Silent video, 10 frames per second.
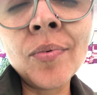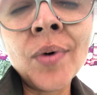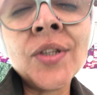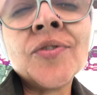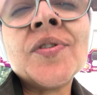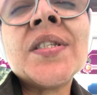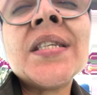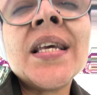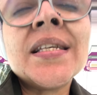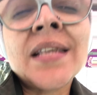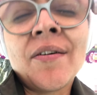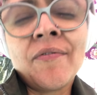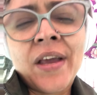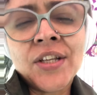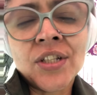what you see
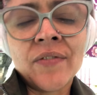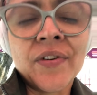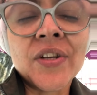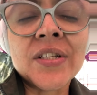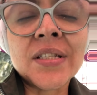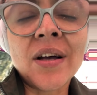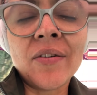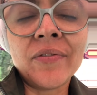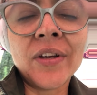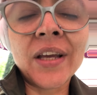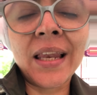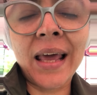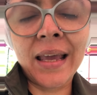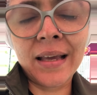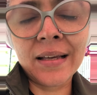salvation for yourself looking
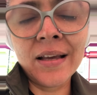like,